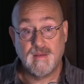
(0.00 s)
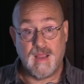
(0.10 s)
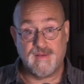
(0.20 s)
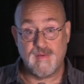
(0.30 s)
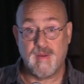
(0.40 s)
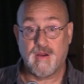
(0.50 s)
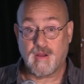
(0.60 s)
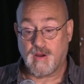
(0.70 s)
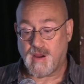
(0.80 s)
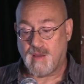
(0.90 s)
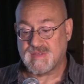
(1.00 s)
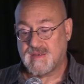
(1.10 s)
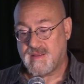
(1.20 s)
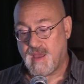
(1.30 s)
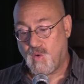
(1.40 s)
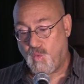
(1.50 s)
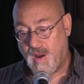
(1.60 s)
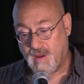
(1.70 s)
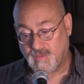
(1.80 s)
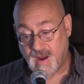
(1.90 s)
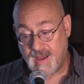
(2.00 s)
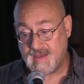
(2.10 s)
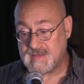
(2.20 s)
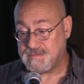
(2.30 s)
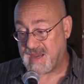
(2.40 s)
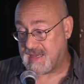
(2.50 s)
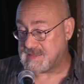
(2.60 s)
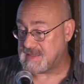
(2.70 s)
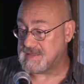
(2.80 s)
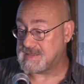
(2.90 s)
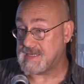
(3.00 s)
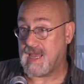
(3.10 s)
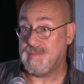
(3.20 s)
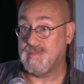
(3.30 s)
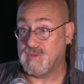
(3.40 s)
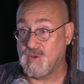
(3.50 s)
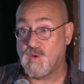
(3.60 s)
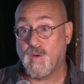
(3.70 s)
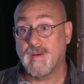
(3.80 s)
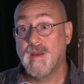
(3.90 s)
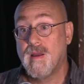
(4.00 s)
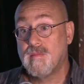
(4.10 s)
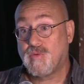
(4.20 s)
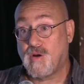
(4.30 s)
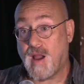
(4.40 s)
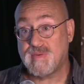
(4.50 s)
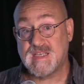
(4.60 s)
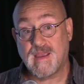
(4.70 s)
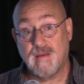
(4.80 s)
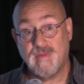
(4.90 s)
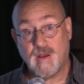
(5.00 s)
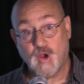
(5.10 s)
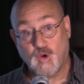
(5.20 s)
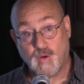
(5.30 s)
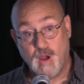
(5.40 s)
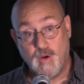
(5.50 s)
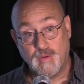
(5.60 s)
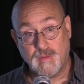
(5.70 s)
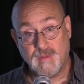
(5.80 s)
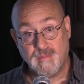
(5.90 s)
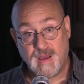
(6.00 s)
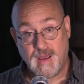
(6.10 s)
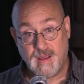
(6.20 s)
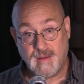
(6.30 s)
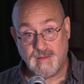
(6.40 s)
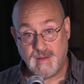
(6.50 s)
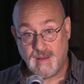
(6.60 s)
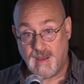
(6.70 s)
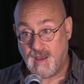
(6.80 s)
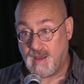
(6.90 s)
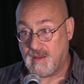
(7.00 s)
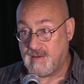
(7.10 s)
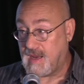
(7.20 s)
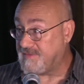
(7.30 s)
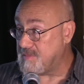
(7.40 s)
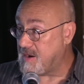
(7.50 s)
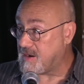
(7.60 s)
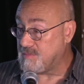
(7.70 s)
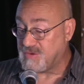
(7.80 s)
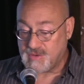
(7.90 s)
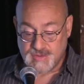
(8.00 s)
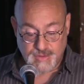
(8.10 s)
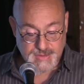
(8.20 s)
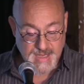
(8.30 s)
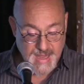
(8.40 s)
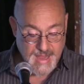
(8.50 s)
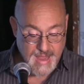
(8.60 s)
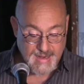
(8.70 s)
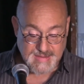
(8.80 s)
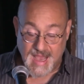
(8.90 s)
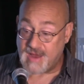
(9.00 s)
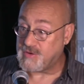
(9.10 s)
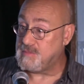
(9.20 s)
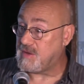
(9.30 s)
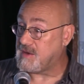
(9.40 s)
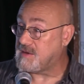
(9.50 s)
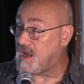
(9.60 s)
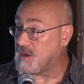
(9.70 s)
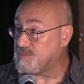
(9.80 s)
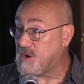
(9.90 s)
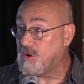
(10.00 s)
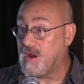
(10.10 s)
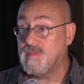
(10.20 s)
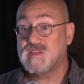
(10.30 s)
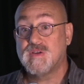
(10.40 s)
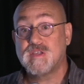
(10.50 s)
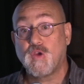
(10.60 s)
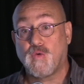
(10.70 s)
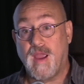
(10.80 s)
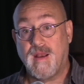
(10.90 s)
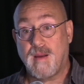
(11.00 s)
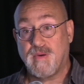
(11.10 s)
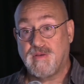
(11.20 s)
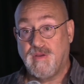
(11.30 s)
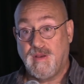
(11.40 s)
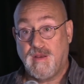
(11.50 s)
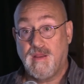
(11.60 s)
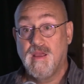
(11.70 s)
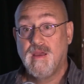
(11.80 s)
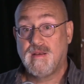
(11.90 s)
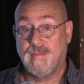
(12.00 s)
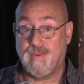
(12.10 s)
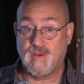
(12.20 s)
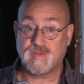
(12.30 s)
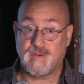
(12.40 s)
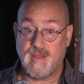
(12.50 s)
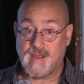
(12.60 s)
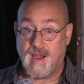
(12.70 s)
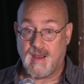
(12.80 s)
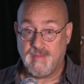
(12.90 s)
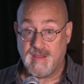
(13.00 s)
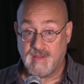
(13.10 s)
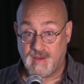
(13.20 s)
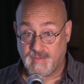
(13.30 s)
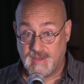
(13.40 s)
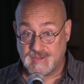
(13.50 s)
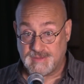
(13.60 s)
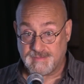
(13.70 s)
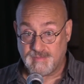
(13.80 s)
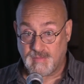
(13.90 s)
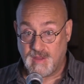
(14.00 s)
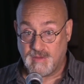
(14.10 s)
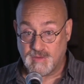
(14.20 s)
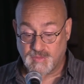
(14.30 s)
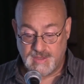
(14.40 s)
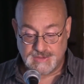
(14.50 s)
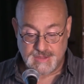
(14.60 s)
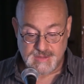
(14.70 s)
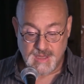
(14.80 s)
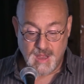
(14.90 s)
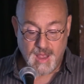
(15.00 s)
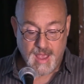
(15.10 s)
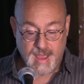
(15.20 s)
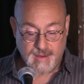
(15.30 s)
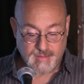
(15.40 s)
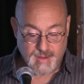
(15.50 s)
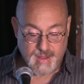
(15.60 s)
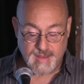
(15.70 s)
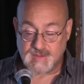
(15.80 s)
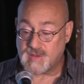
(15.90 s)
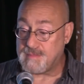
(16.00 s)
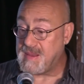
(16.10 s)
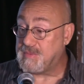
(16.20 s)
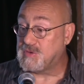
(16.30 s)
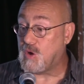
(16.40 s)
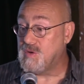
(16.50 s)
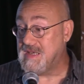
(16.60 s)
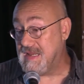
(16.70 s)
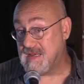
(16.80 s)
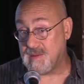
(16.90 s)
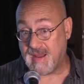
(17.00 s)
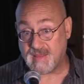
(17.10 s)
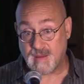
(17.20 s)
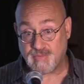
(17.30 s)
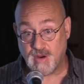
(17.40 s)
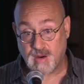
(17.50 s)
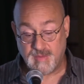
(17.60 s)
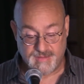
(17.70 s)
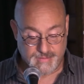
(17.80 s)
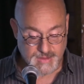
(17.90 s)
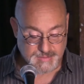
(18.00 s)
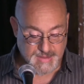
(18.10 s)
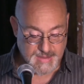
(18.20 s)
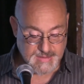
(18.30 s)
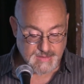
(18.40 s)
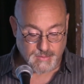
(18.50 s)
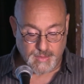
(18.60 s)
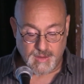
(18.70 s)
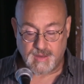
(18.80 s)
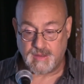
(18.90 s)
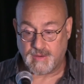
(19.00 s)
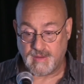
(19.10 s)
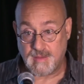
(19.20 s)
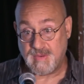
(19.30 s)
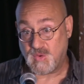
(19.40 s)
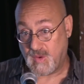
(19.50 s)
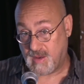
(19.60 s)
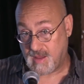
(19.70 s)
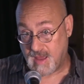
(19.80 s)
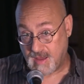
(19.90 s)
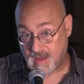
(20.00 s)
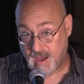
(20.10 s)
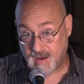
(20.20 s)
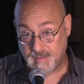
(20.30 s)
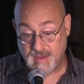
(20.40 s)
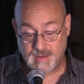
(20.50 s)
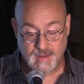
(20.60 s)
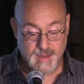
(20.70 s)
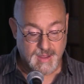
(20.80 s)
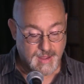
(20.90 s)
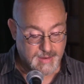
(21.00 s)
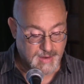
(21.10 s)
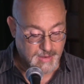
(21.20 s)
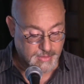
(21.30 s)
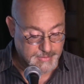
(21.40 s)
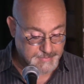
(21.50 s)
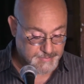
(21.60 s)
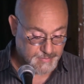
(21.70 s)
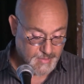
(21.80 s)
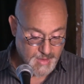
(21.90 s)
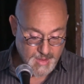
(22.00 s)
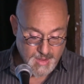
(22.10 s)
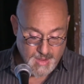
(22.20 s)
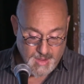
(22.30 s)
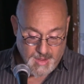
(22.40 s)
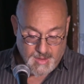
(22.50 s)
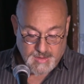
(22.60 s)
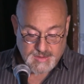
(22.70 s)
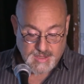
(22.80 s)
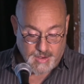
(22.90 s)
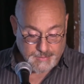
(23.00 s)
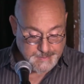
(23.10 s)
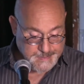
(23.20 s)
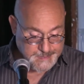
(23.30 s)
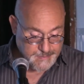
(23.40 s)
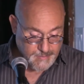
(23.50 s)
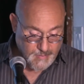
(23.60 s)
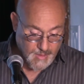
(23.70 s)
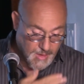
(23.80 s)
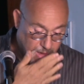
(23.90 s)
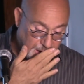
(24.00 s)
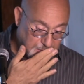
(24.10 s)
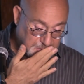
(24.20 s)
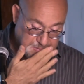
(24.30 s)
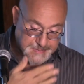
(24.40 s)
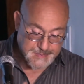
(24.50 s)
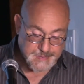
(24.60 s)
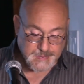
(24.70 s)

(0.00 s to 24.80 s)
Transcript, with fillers: Native American crops into that. Wild rice, bison, salmon, blue corn, crops that, can, that are grown by uh, Native American producers. And it's a $100 million program, so it's a great opportunity to bolster the economy in that region, in those regions, and, to, and so that people don't need to be in that program in the first place. It's a real clear link between economy and hunger. So, um,